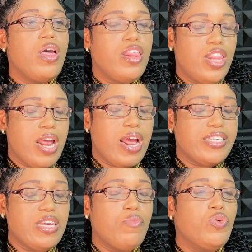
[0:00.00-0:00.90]
There are
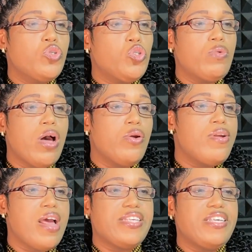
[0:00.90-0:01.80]
some you swallow,
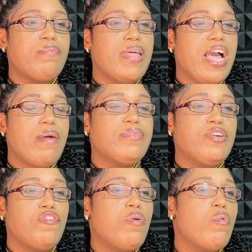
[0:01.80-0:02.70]
there are some that comes in the
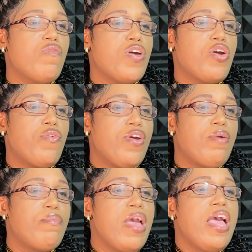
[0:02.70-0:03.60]
form of a
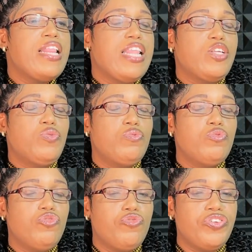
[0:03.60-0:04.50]
cream, that we
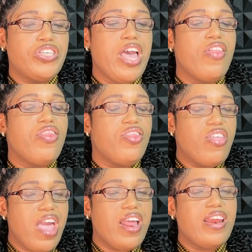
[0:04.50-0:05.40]
will treat. And
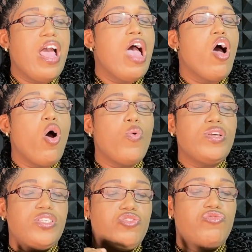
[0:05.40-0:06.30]
then I
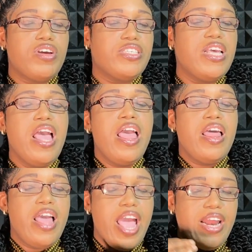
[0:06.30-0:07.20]
always stress
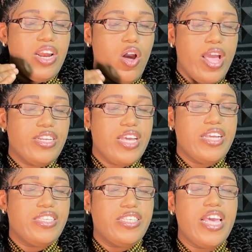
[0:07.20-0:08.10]

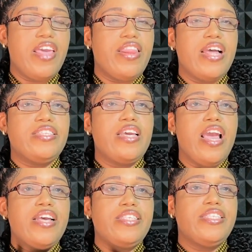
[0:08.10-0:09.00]
and say that
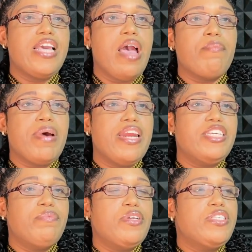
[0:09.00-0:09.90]
STI
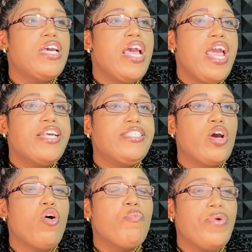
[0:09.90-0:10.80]
management is a
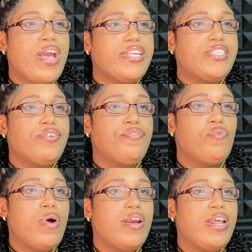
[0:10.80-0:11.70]
comprehensive
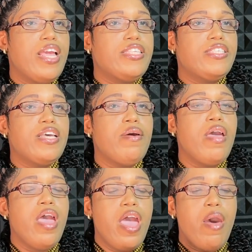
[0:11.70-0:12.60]
one. It's
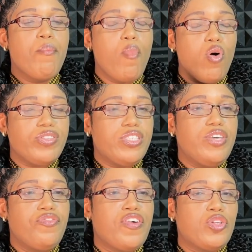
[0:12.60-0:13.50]
a
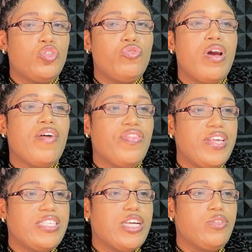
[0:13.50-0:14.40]
multifactorial
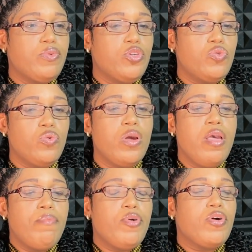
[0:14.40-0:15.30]
thing that we do,
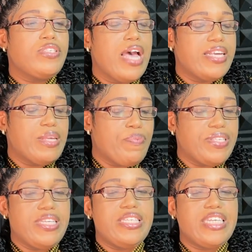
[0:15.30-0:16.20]
because as a
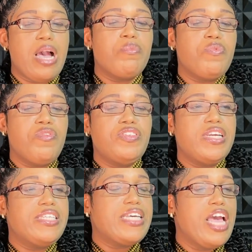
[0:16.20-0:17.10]
person is coming with
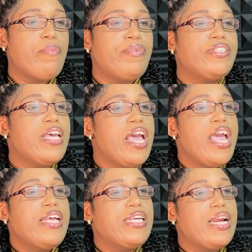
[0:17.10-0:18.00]
genital herpes,
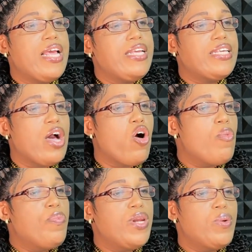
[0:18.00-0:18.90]
it's
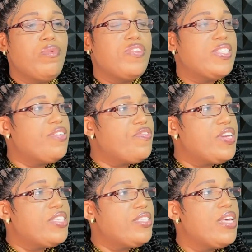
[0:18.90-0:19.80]
accompanied with a
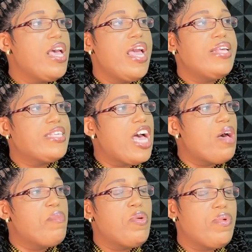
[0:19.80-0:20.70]
syphilis, it's
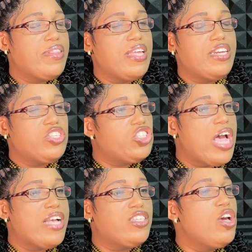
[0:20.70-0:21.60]
coming with a
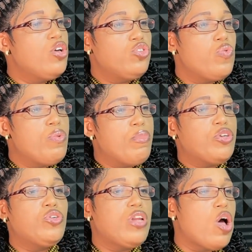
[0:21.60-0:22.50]
discharge. So we make
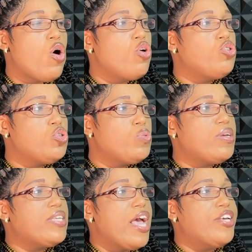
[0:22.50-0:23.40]
sure that all those
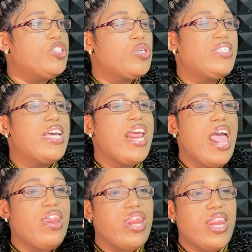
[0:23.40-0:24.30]
ones are exhausted.
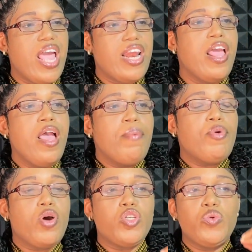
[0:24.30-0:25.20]
And then,
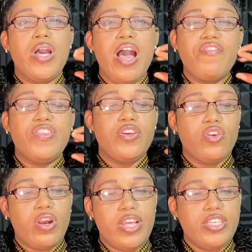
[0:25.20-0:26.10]
because we have the
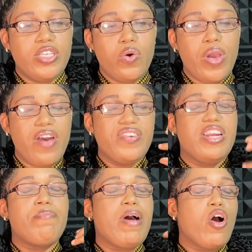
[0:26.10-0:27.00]
knowledge, or we have it at
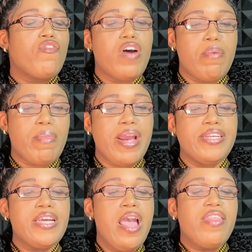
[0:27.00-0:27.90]
the back of our
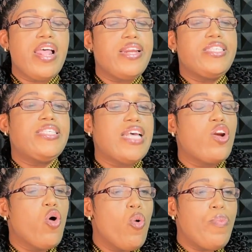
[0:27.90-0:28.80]
mind, that this is
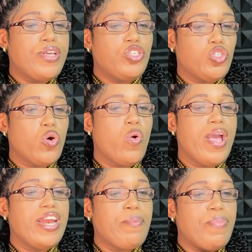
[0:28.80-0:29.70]
an open sore
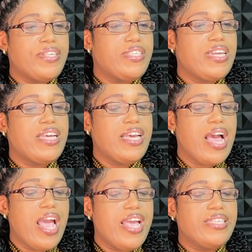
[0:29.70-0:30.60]
and the person
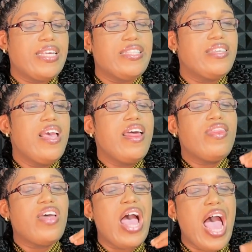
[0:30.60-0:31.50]
is at
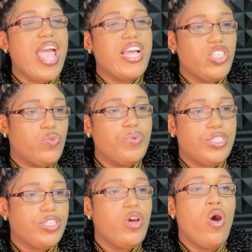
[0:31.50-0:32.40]
the highest
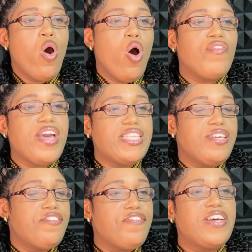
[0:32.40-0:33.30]
risk of getting
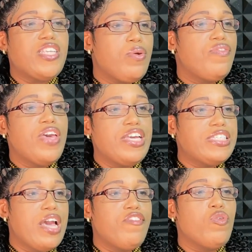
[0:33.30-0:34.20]
infected with
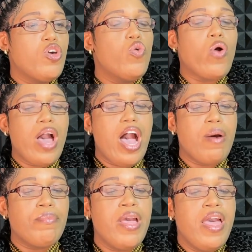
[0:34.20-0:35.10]
HIV, when you
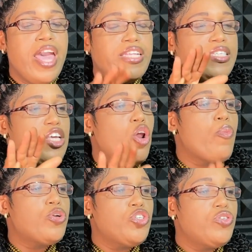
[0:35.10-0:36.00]
come, it is an
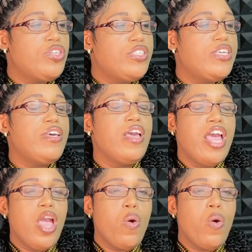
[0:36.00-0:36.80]
opportunity.